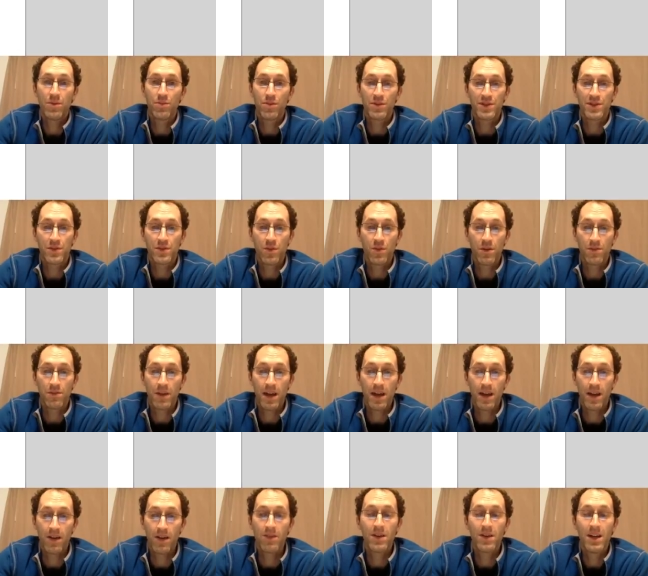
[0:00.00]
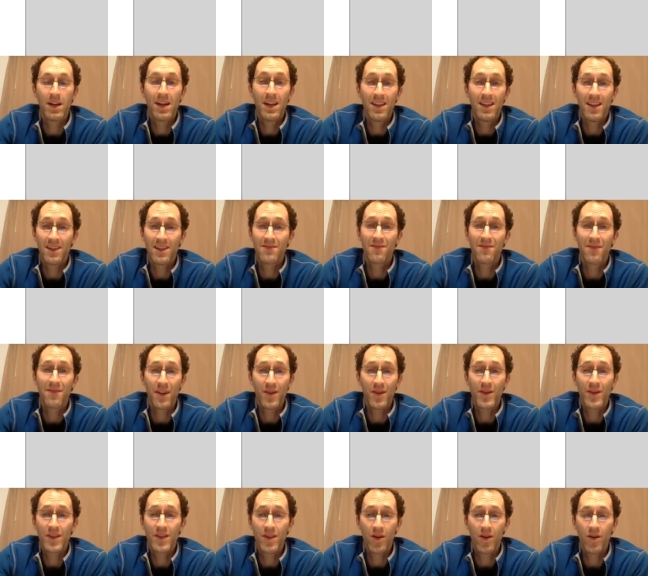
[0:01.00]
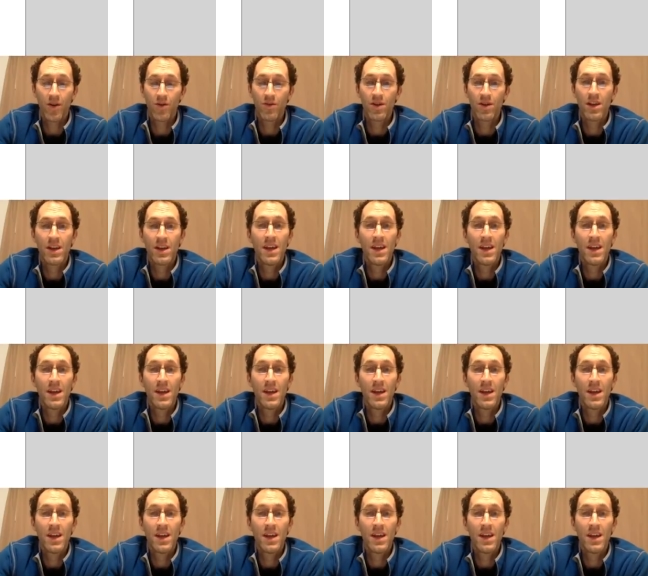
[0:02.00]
per square mile. That's very low.